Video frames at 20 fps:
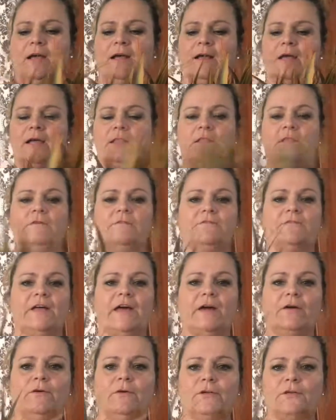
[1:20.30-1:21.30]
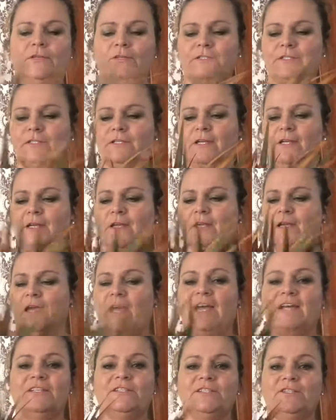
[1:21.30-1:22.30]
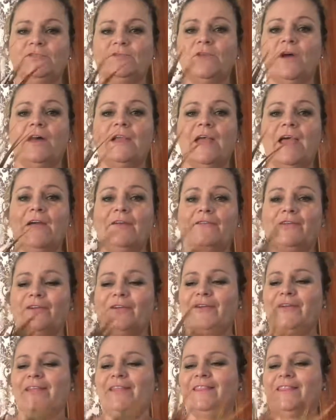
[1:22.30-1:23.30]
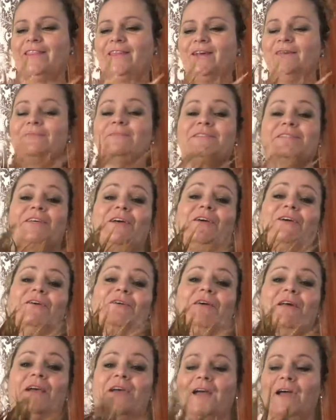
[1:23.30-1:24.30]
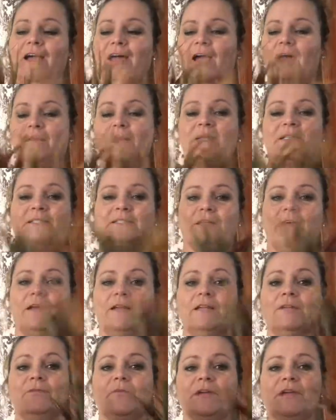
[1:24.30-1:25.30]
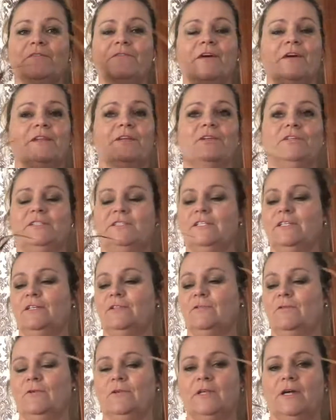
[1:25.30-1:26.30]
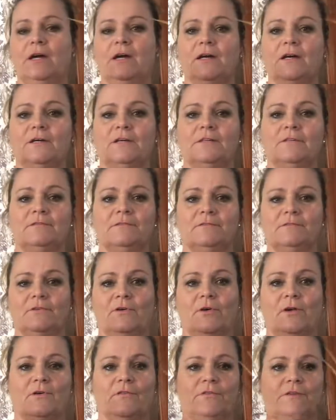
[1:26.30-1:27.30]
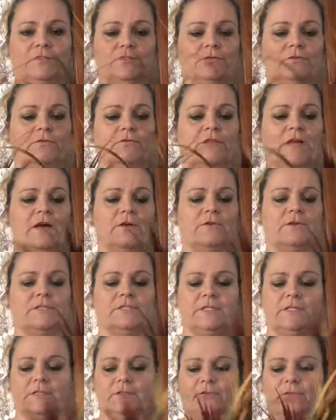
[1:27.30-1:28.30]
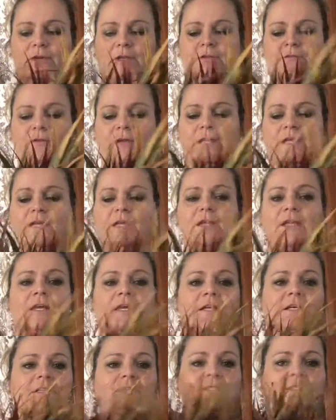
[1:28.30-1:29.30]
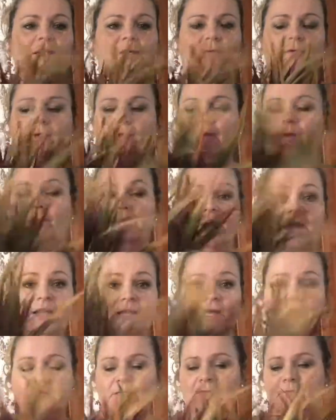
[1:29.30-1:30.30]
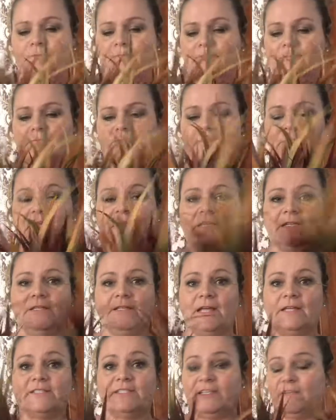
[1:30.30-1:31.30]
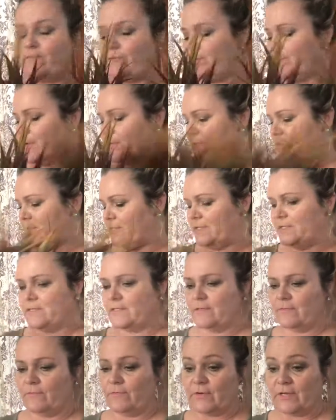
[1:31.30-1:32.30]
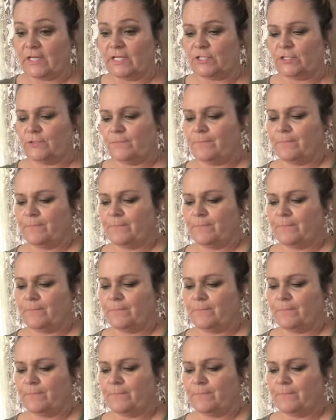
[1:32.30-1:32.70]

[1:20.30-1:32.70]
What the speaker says: I love flowers. I do not have a green thumb, so I'm excited when I find a good deal on artificial flowers and greenery. So I got 99 cents for both of these, for each.